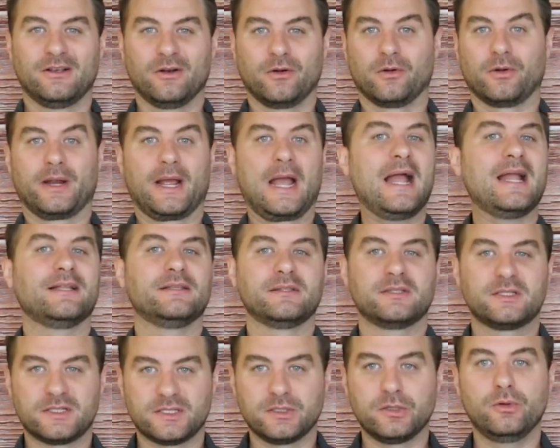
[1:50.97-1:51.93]
or
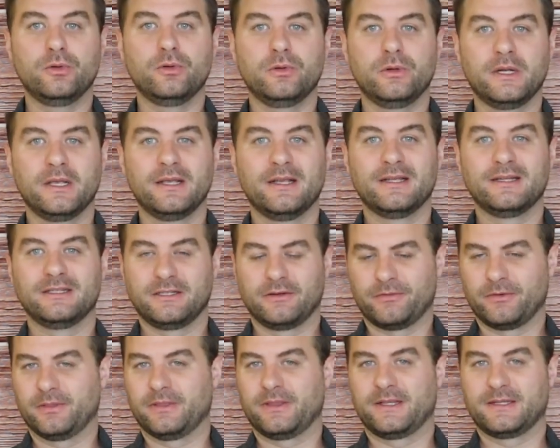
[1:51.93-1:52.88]
end soon,
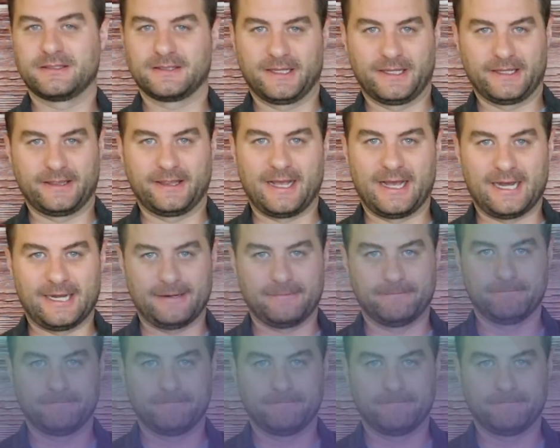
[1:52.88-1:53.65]
different things like that.